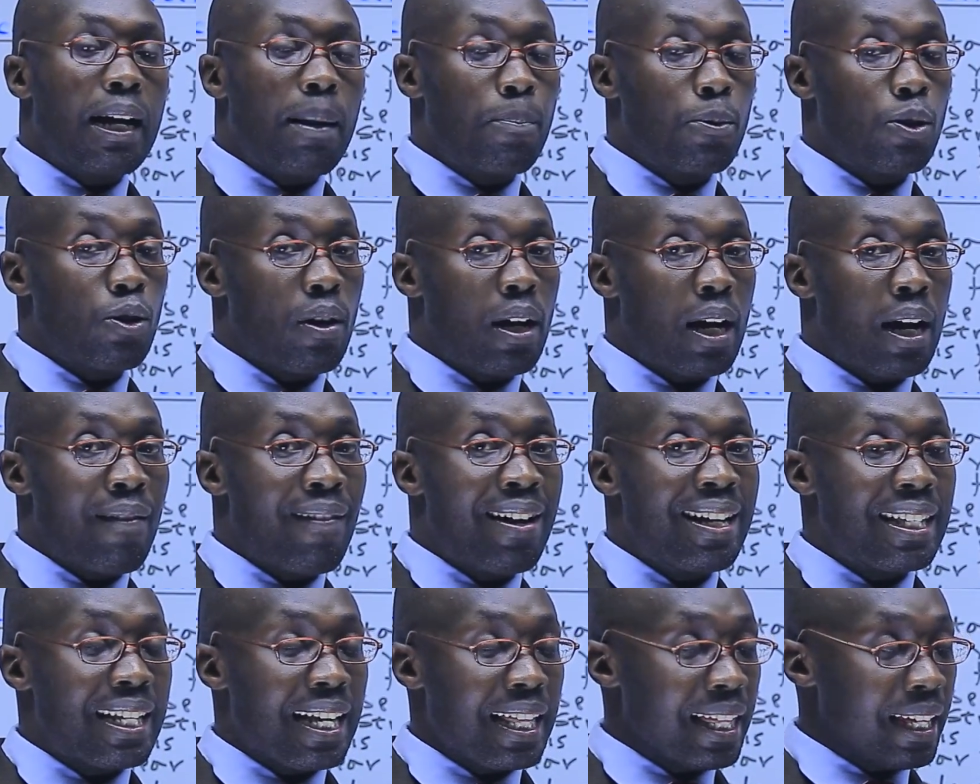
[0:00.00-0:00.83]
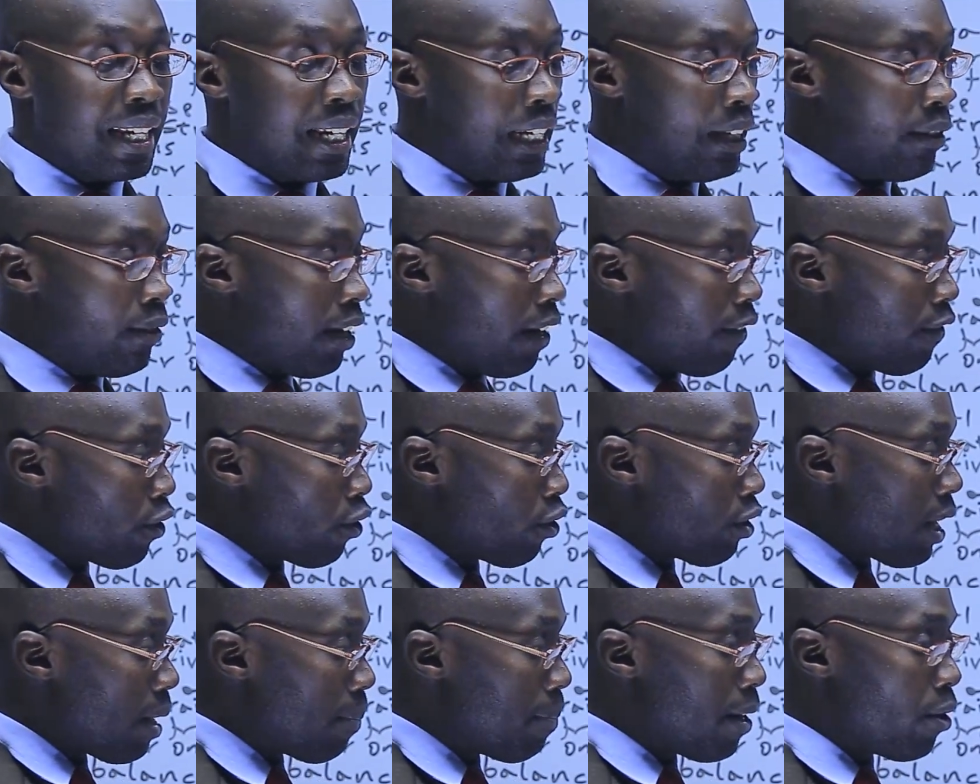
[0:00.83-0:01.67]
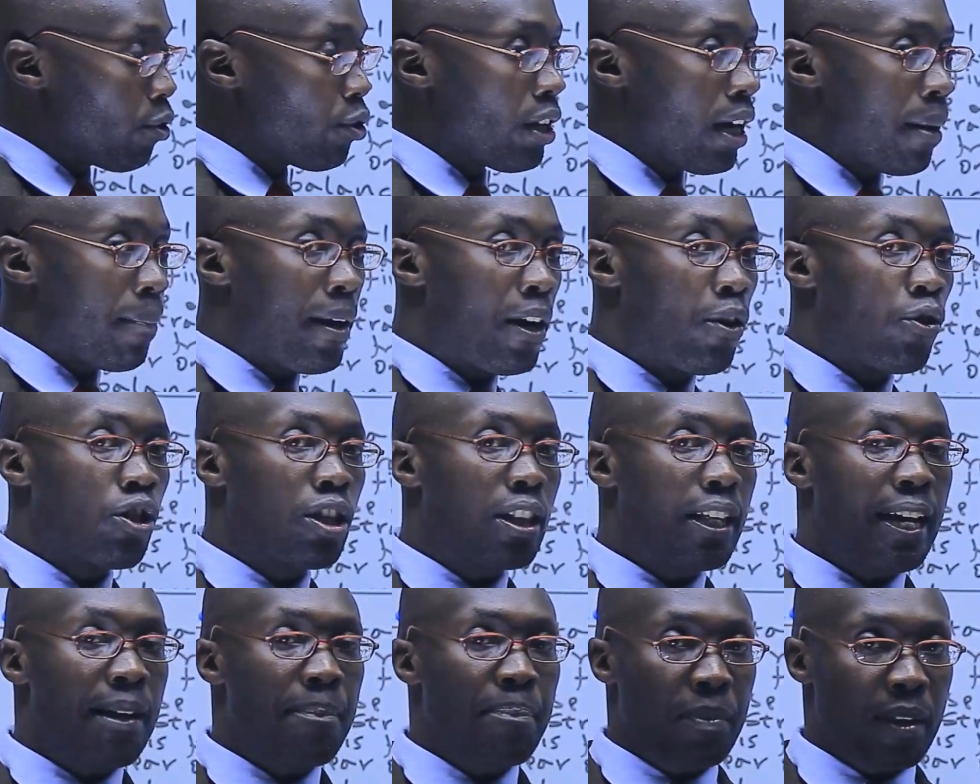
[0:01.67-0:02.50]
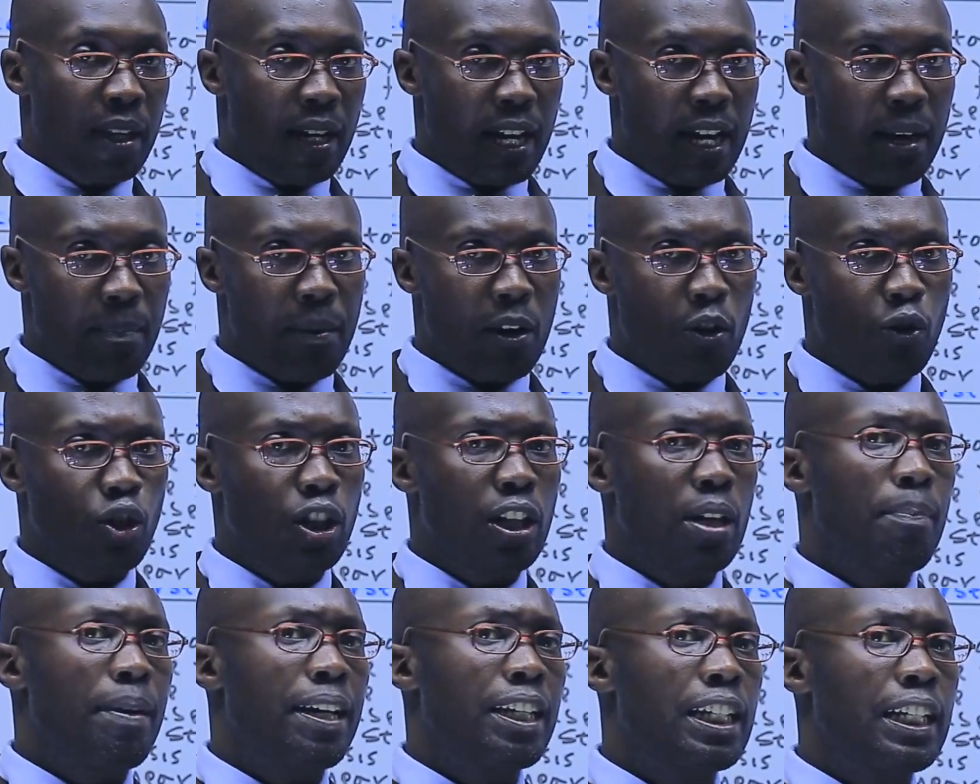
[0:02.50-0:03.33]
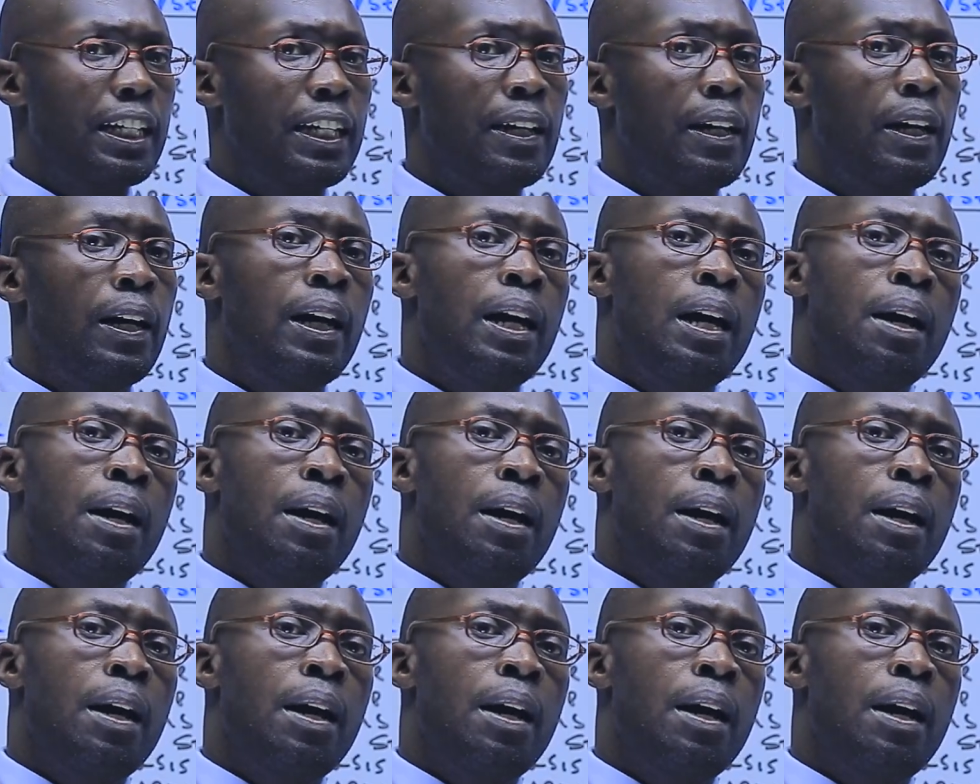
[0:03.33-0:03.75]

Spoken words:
capital allowance at the rate you have talked about the machine.